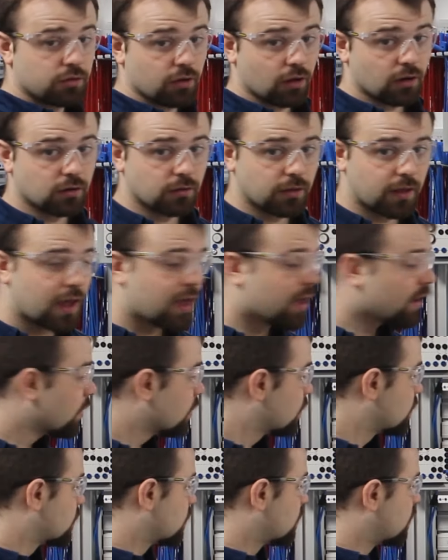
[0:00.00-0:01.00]
Turn on the air.
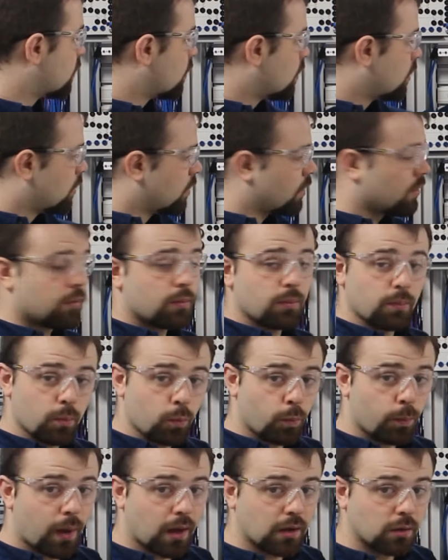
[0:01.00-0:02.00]

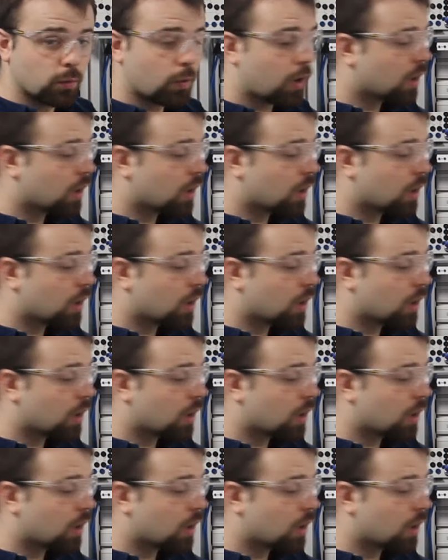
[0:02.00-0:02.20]
Button